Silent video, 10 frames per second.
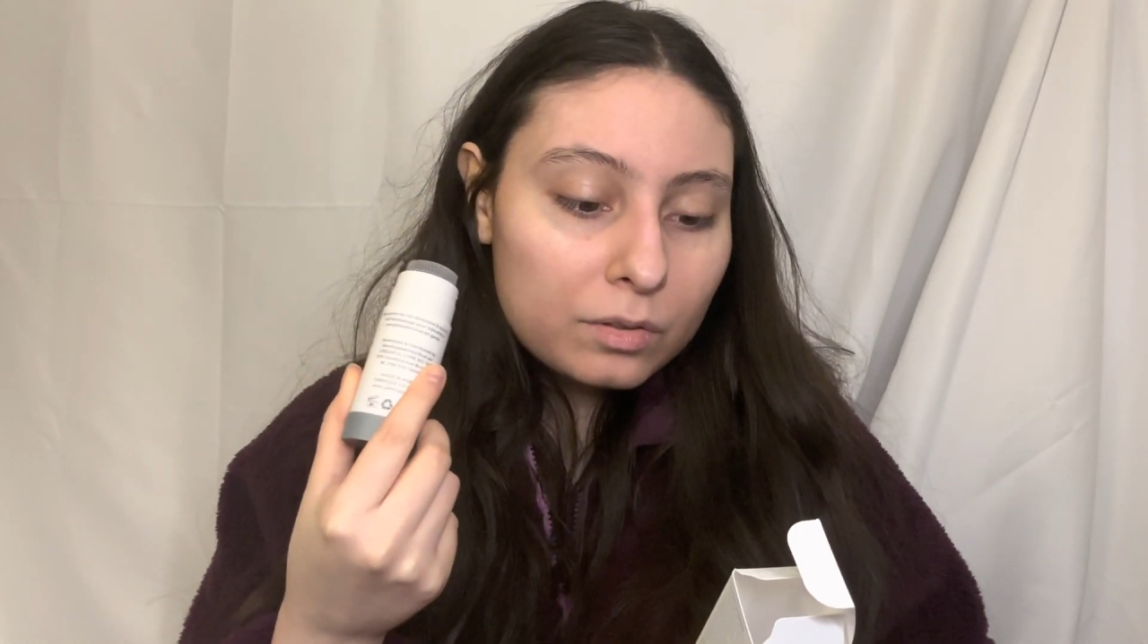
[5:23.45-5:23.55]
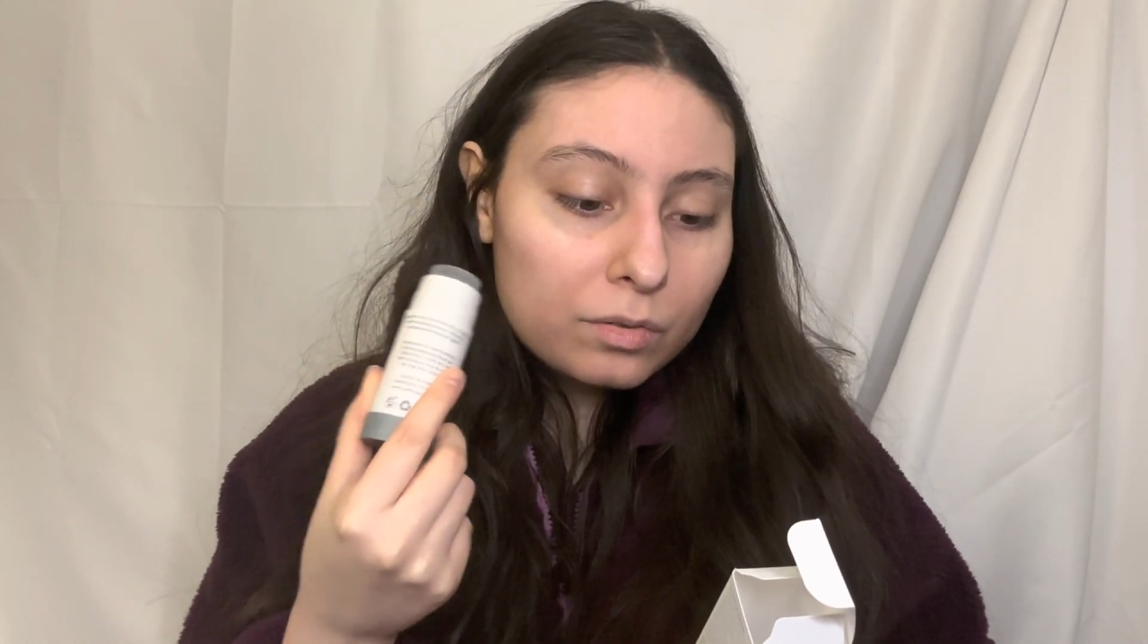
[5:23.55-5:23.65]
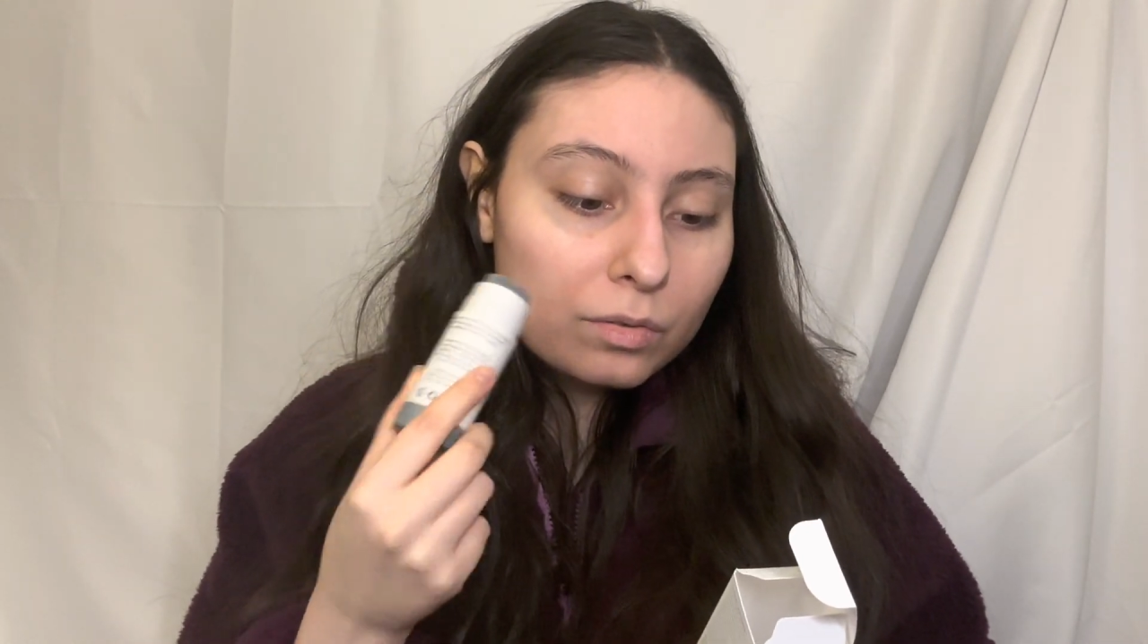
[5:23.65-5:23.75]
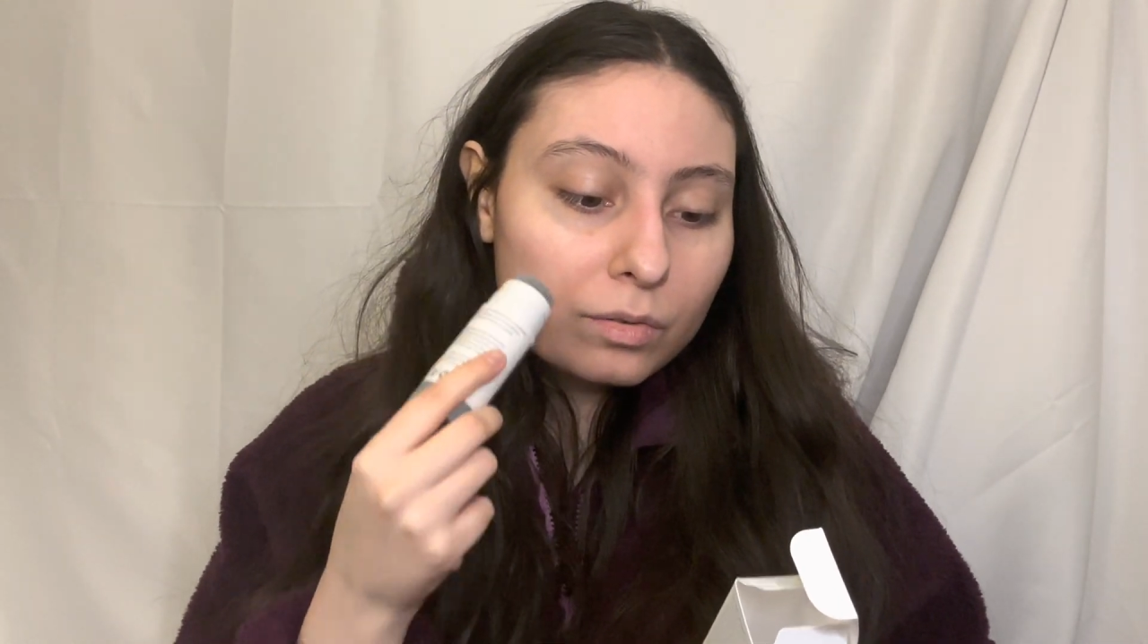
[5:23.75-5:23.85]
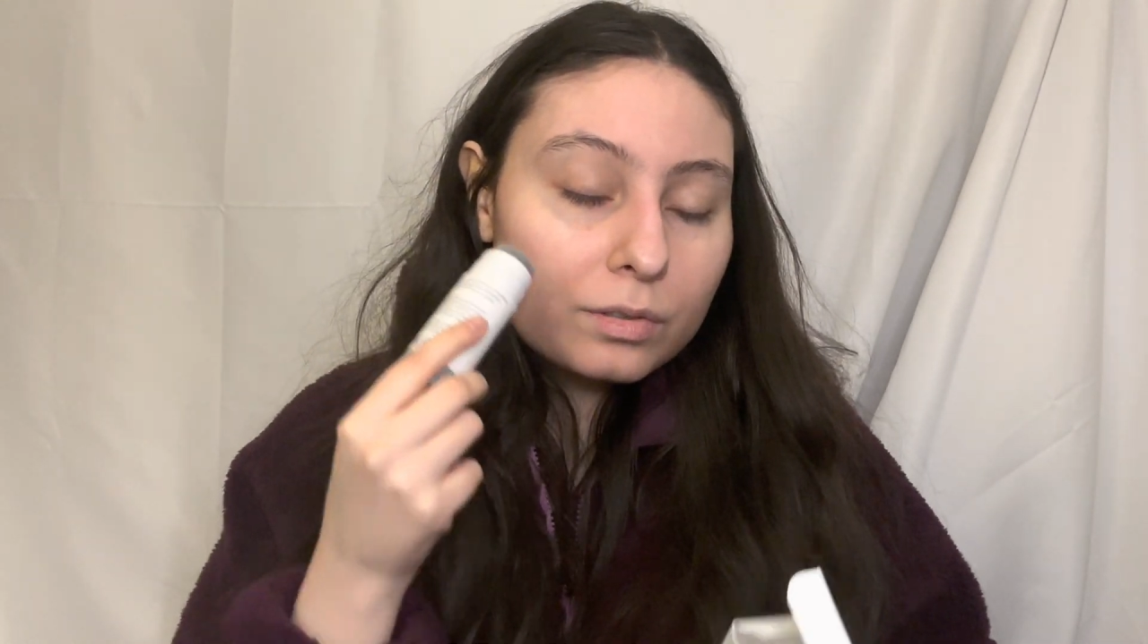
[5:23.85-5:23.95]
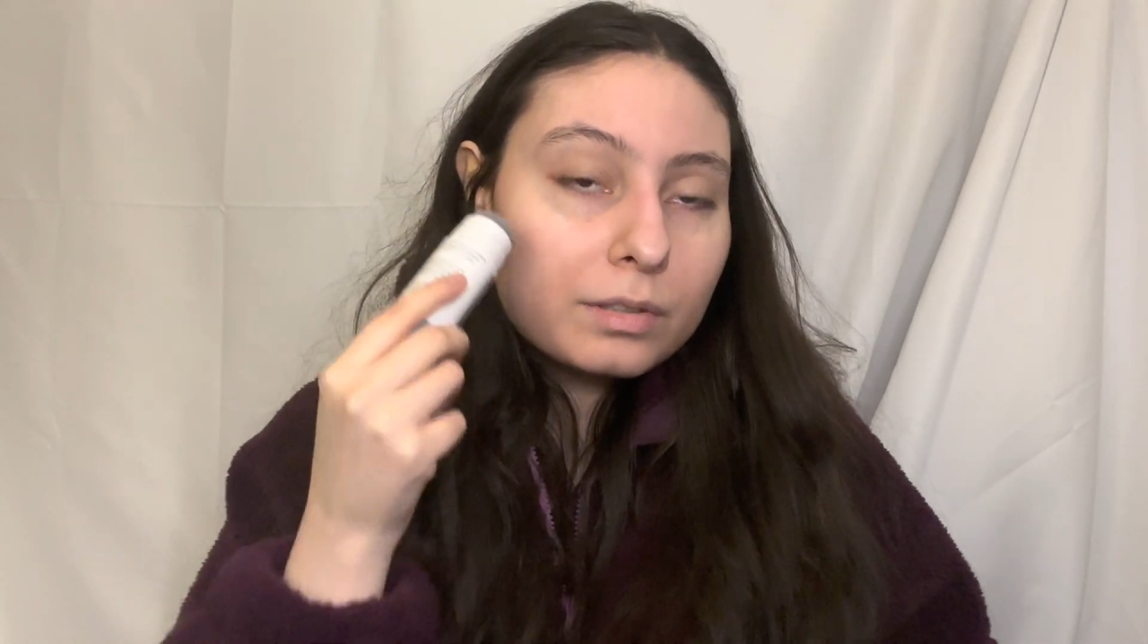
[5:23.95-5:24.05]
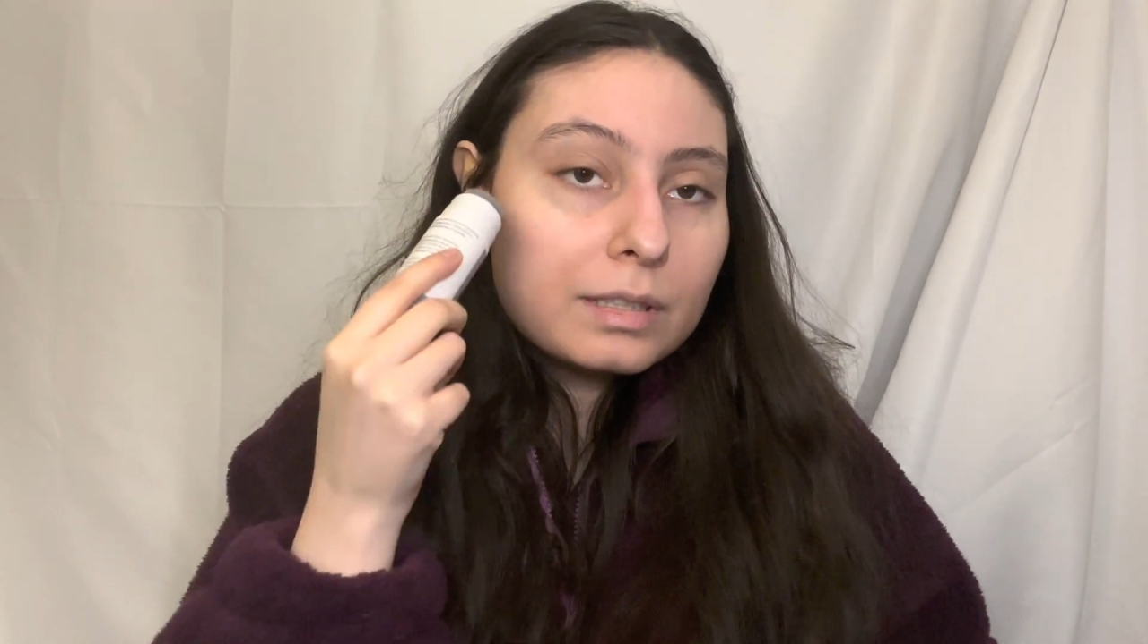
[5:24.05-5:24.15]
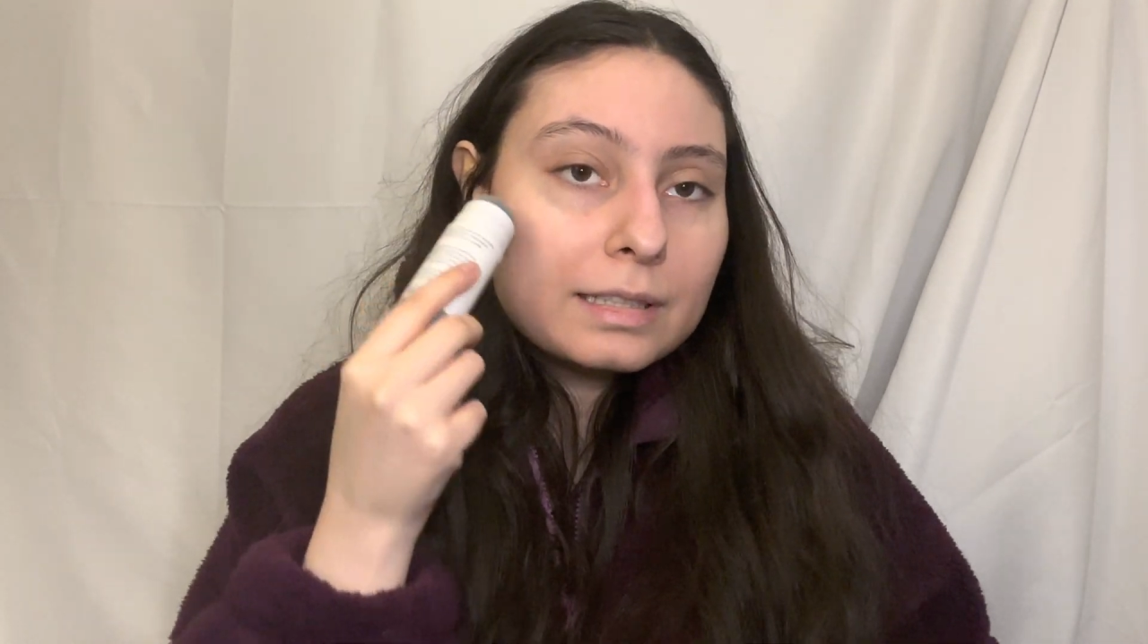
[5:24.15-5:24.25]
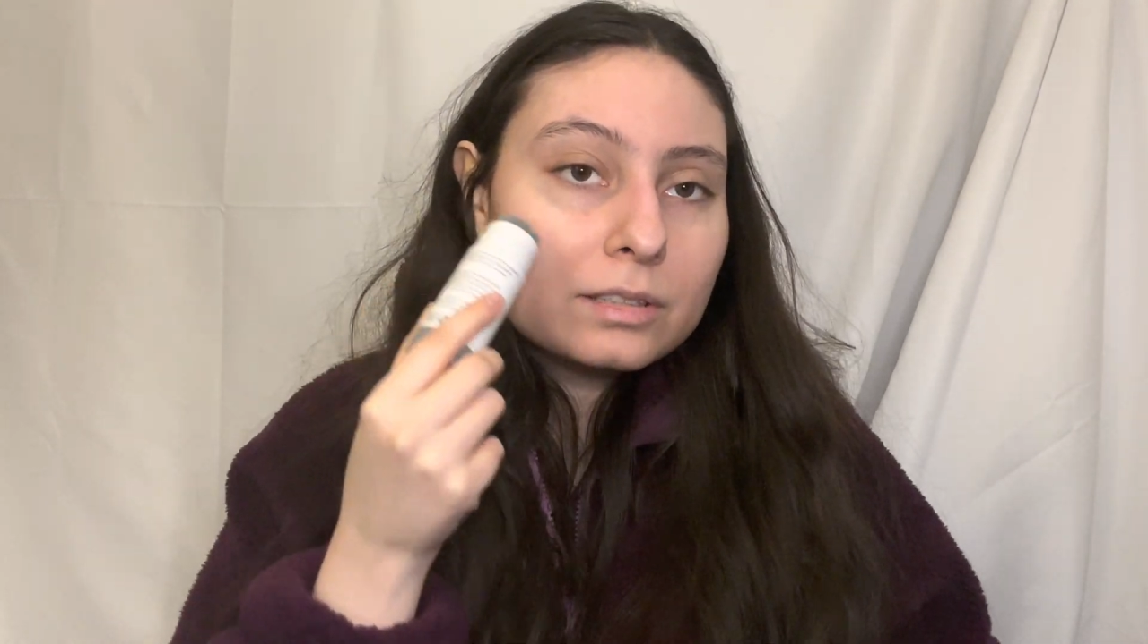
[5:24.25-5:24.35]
or like